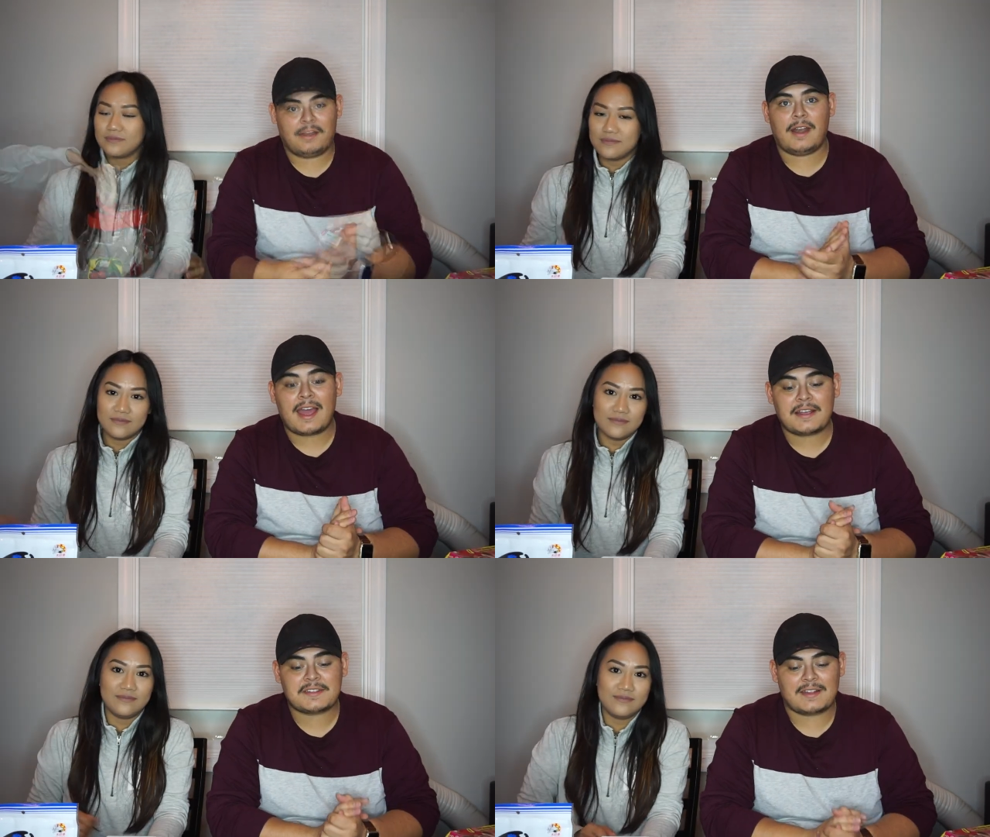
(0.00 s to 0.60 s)

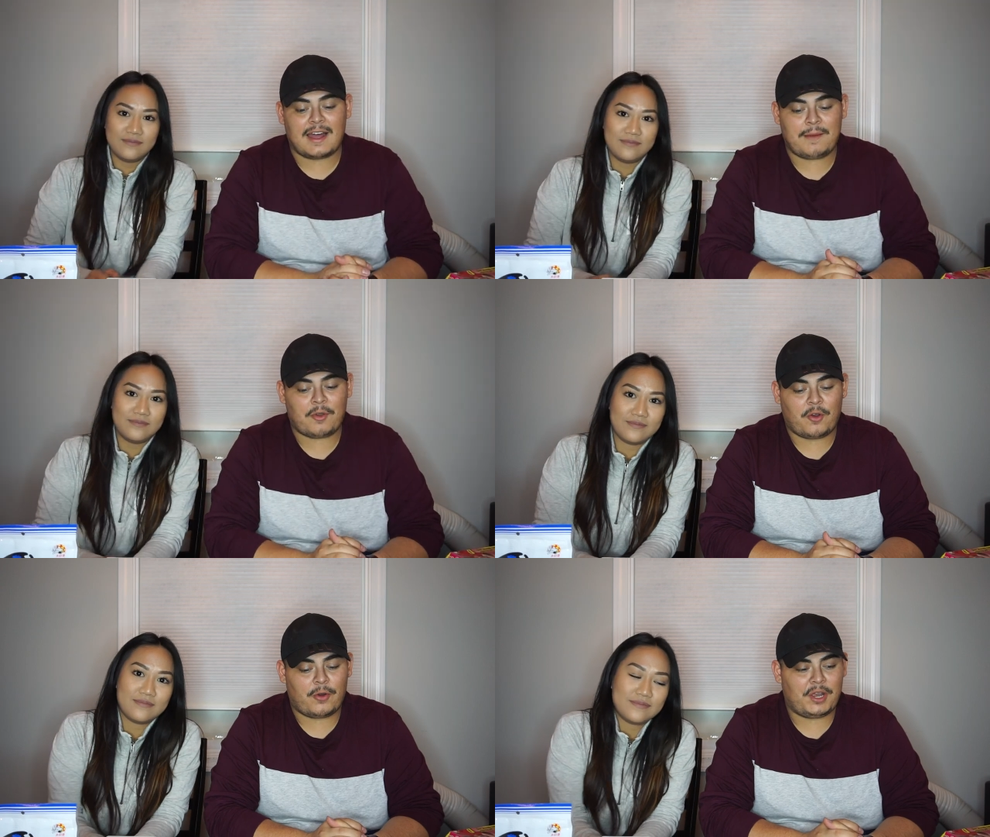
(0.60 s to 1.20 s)
Speaker 1: Next, I'm
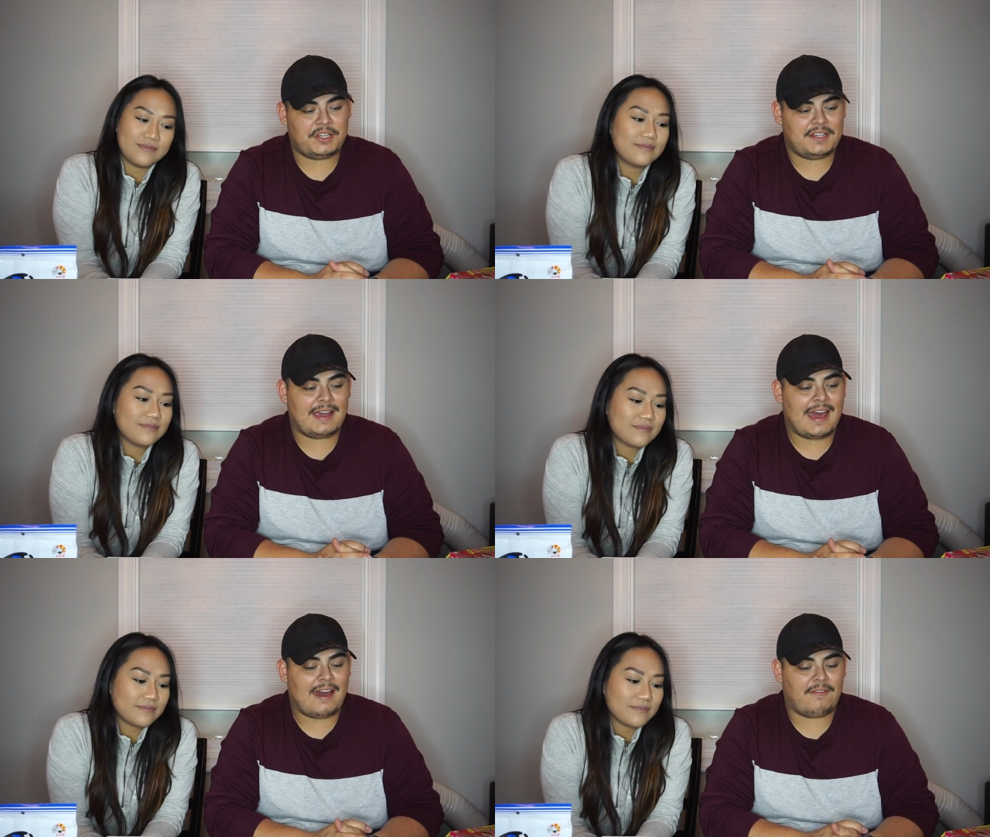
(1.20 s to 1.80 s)
going to
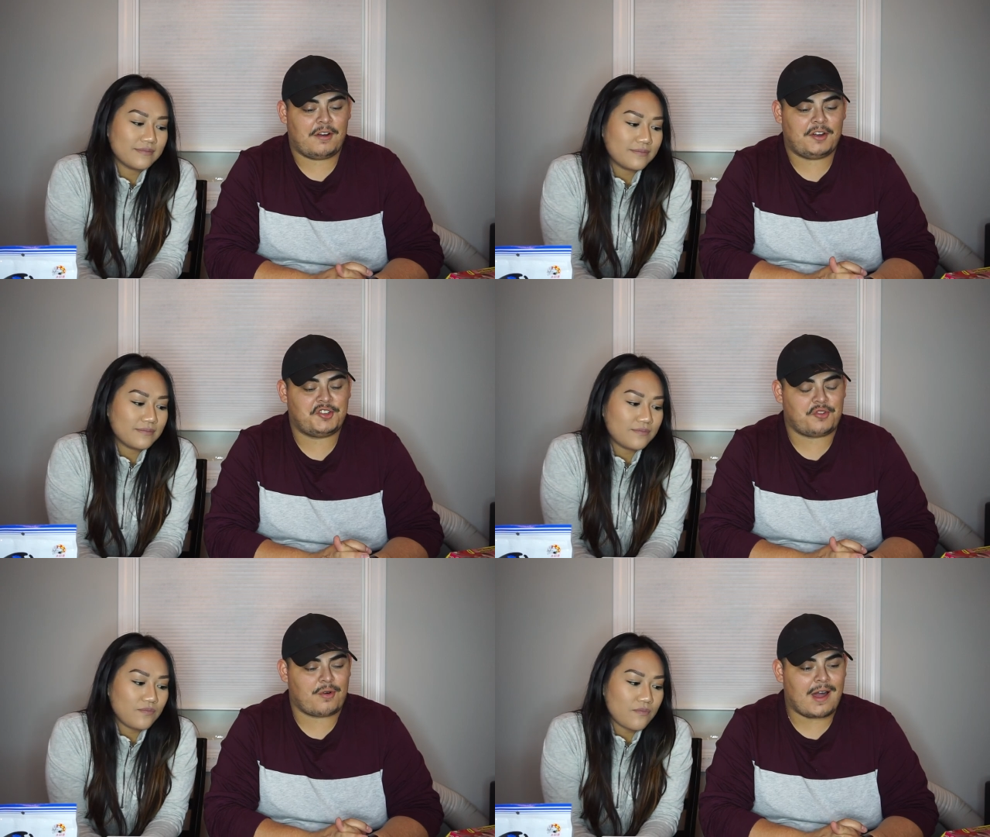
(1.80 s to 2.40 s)
have her
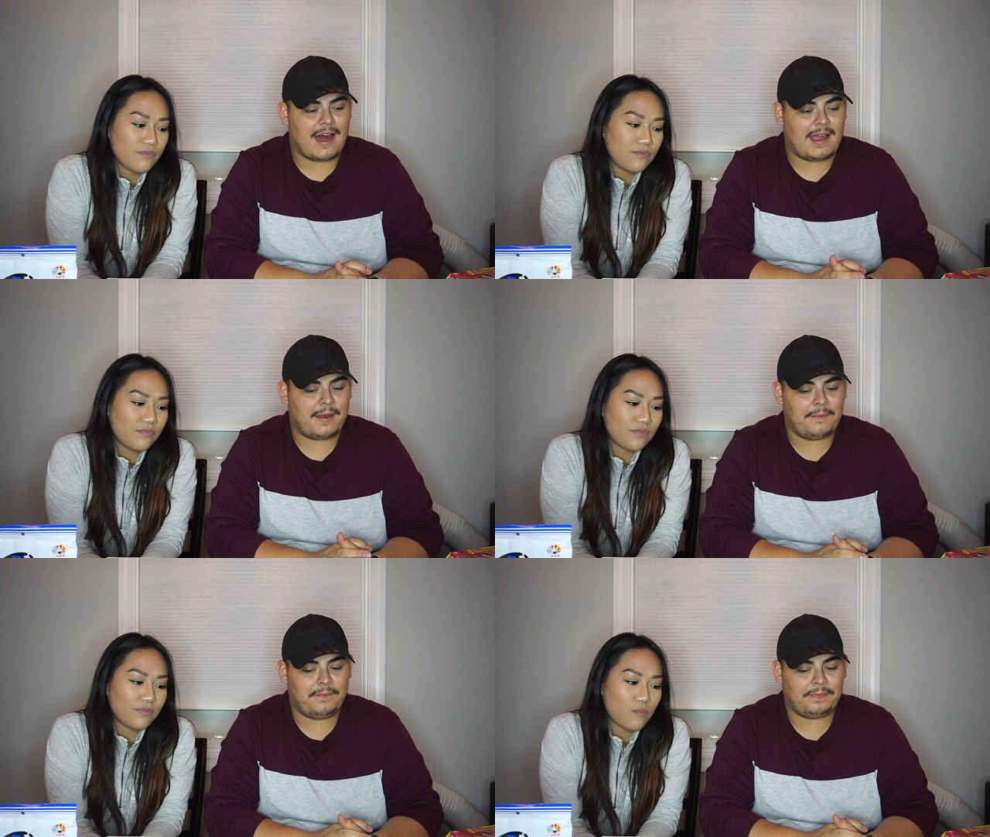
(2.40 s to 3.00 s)
try.
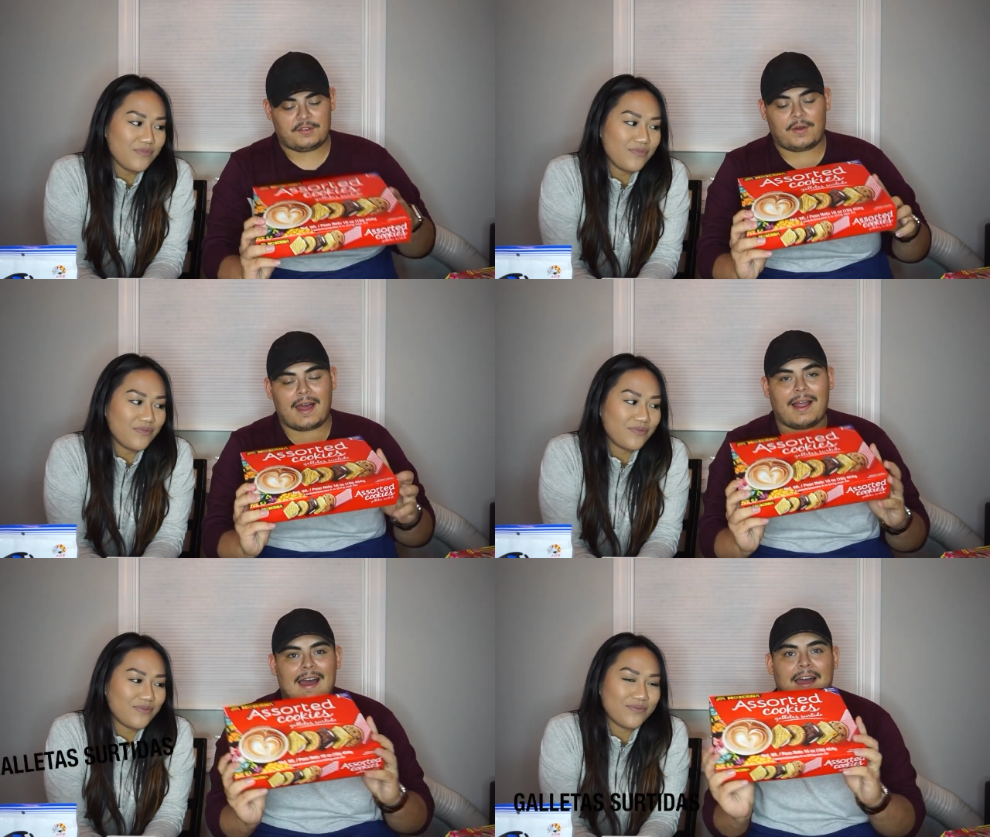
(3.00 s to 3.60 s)
So I
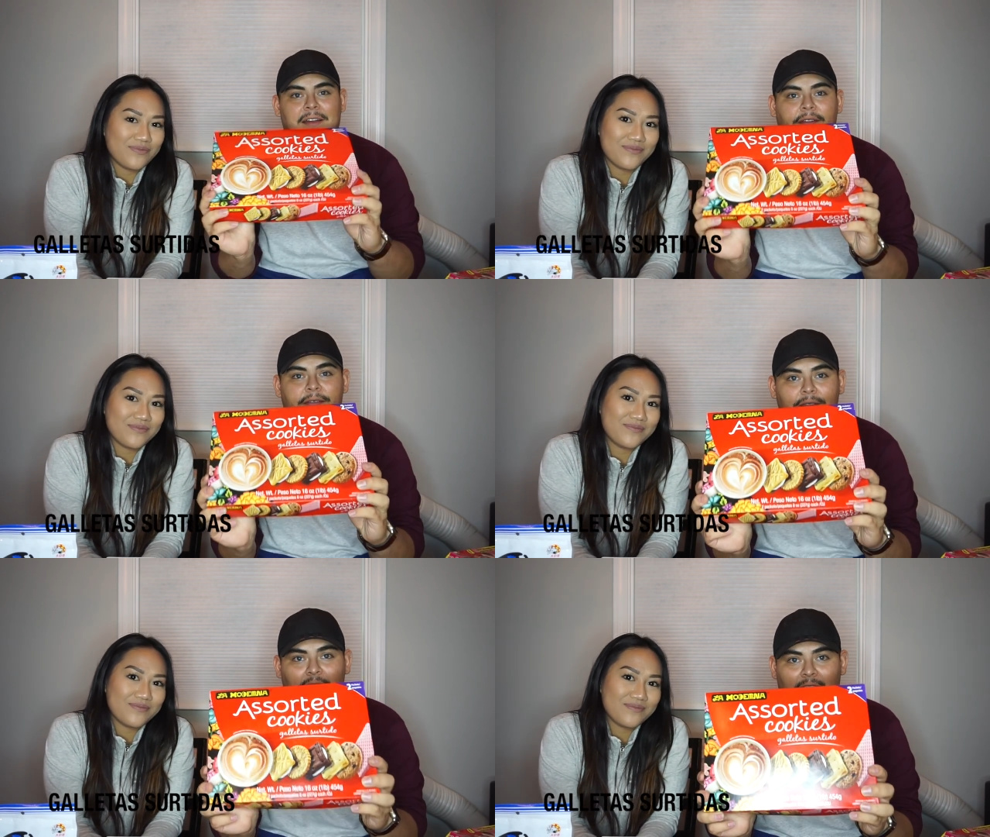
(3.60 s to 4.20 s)
got,
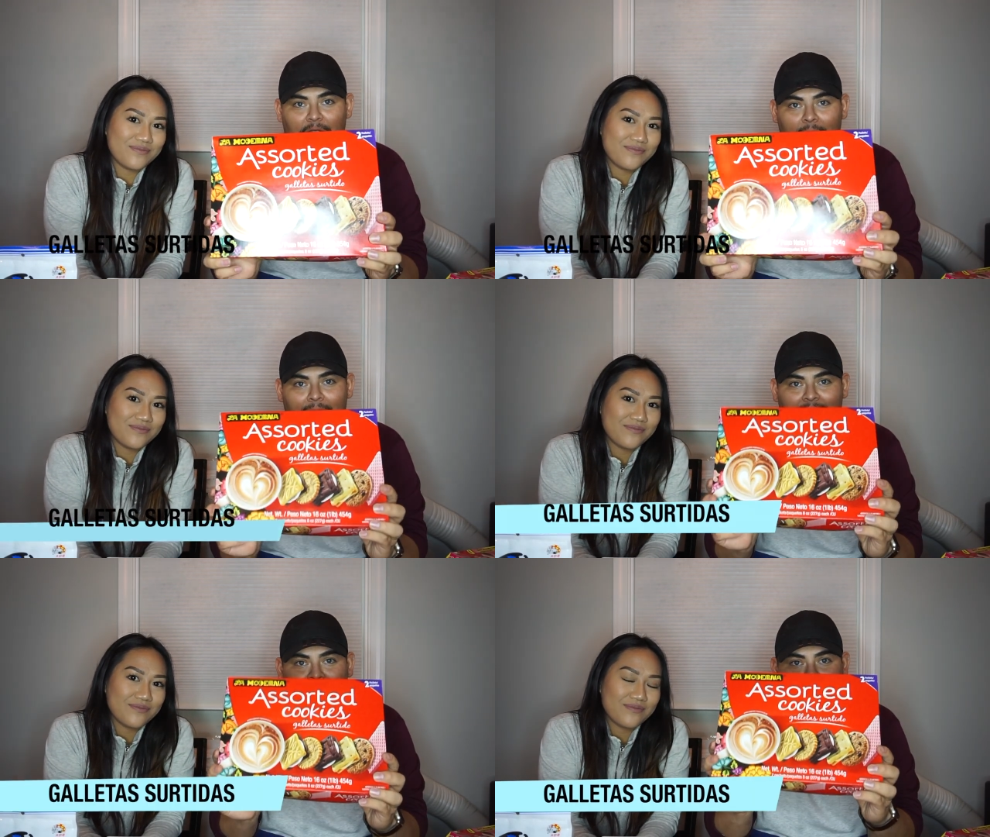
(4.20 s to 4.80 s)
every
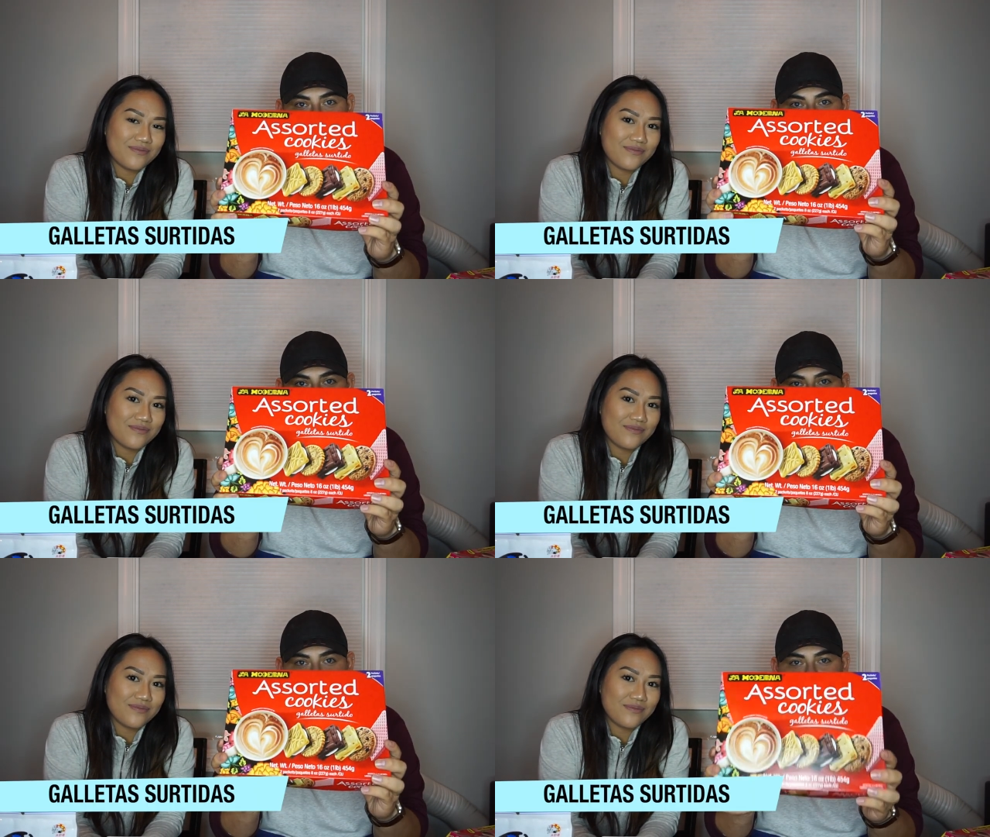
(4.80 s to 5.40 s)
Mexican
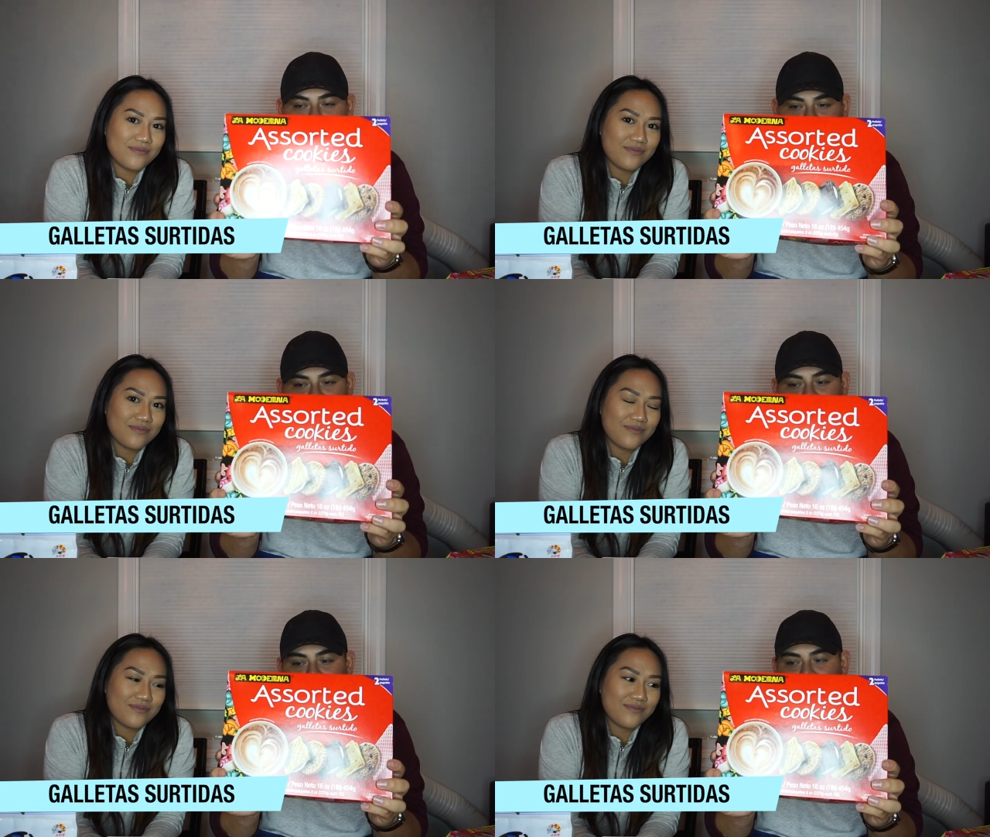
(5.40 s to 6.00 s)
knows what
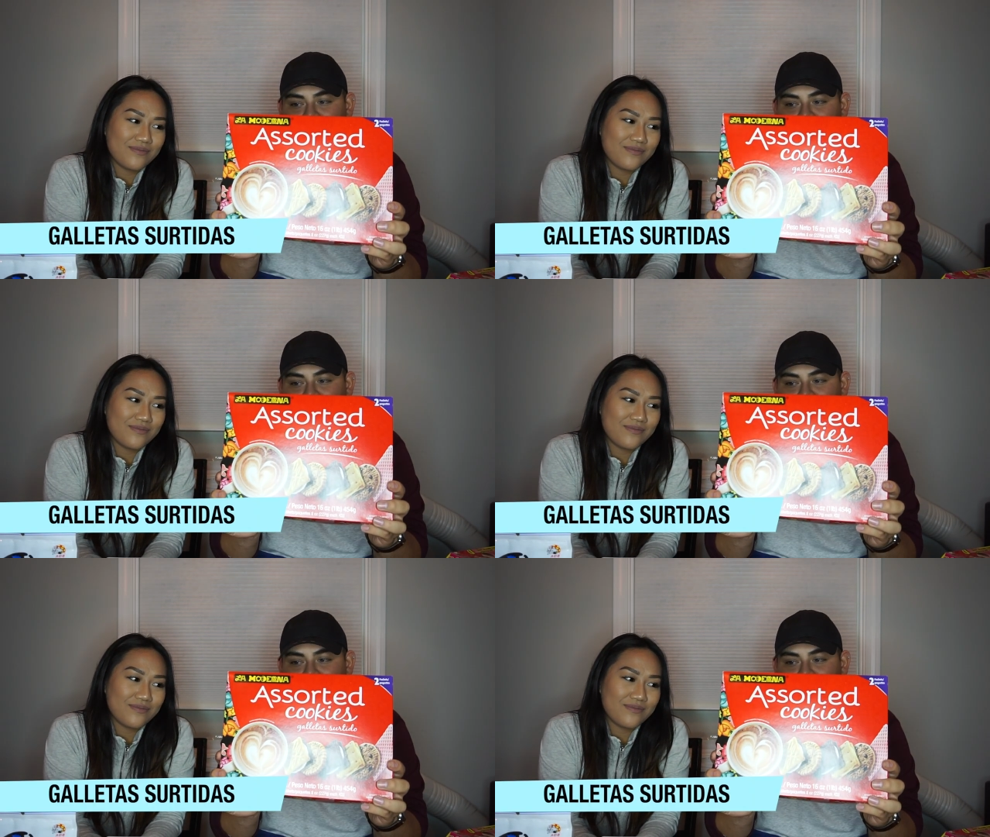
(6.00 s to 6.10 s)
these are.